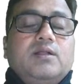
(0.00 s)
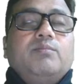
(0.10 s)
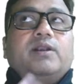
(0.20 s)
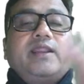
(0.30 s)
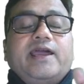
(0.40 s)

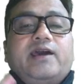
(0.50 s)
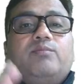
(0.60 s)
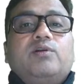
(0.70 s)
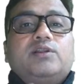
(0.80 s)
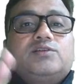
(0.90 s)
But rigor
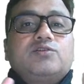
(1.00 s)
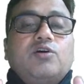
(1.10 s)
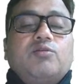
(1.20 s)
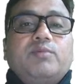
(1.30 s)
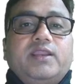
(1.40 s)
mortis
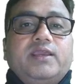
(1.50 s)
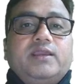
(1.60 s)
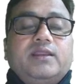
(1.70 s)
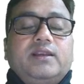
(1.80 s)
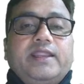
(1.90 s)

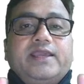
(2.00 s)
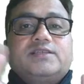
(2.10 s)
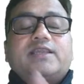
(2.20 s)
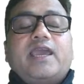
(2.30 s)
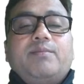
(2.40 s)
normally takes
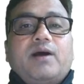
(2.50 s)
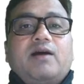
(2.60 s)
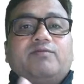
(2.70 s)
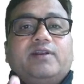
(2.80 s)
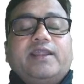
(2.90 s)
time
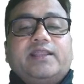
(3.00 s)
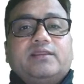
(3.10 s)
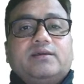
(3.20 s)
after death